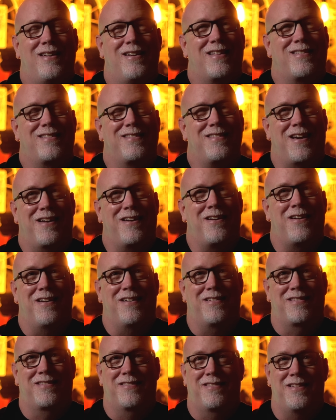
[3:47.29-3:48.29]
that's not
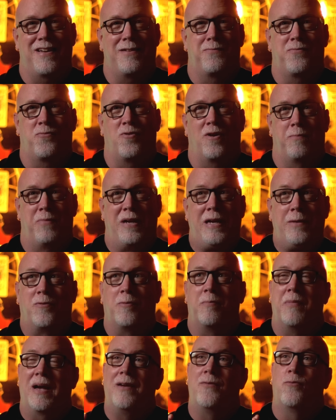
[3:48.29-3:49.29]
us, that where people
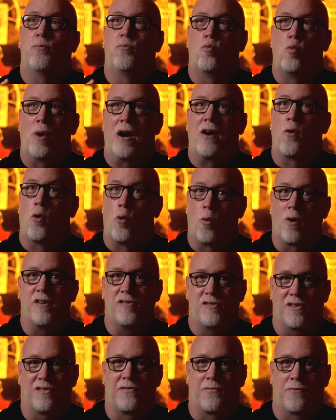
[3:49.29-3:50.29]
may wear
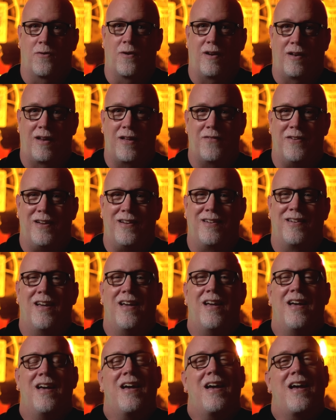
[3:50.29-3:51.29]
oranges for a living.
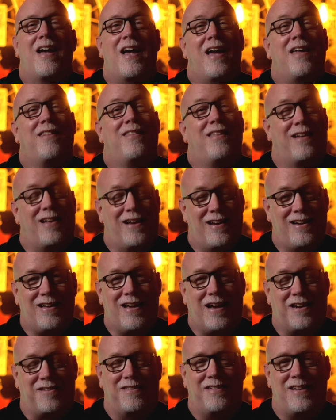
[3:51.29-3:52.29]
And the lady
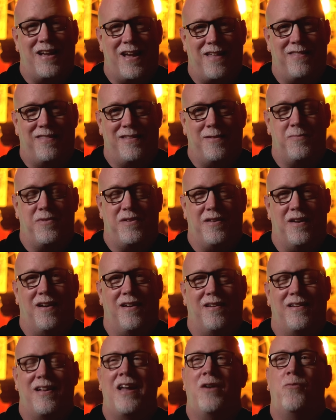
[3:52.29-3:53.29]
actually had them
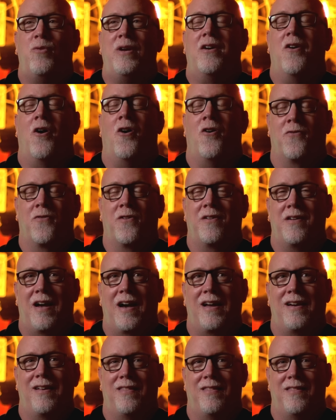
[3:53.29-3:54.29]
done, and we
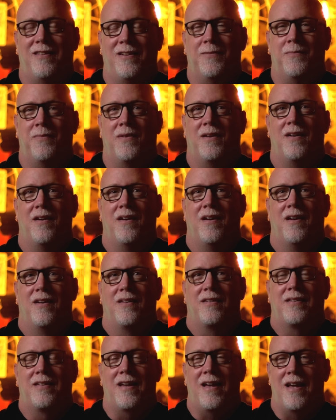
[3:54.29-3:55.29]
overnighted them
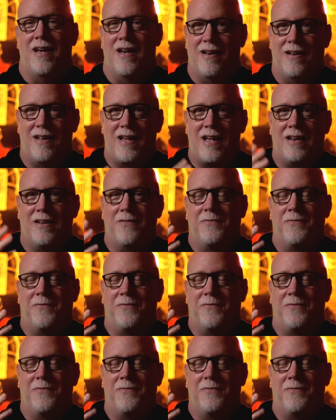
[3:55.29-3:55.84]
to Ed. And